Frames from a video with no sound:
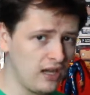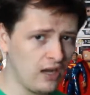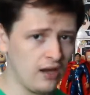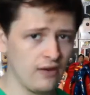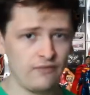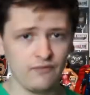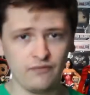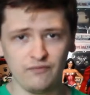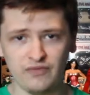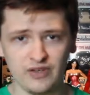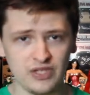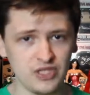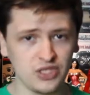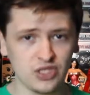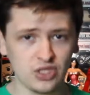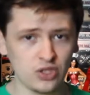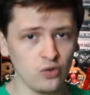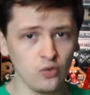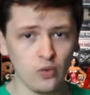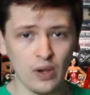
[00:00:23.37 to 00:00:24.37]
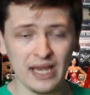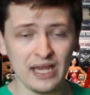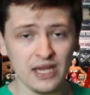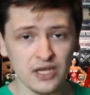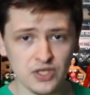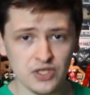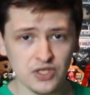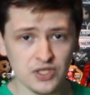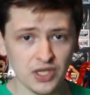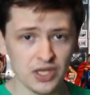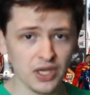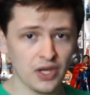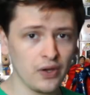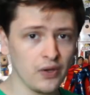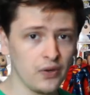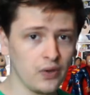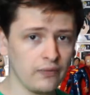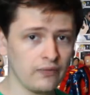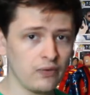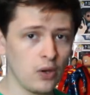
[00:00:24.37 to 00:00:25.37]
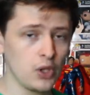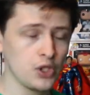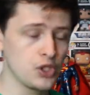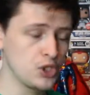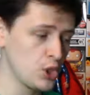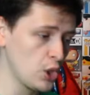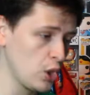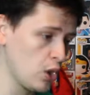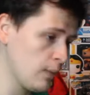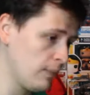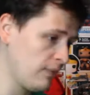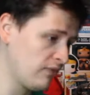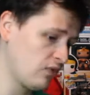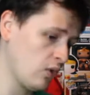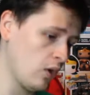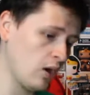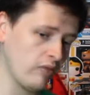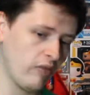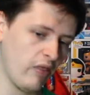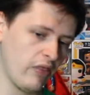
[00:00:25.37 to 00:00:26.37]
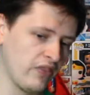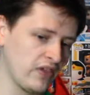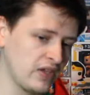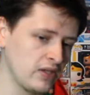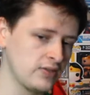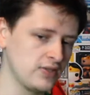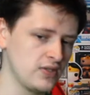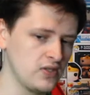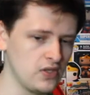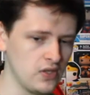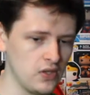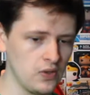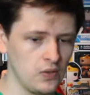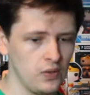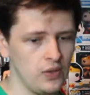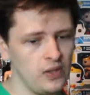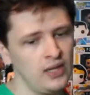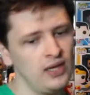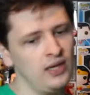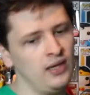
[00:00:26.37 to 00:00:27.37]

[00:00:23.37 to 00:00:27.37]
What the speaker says: I've finished school ages ago, I've got a job, I've got other things to do.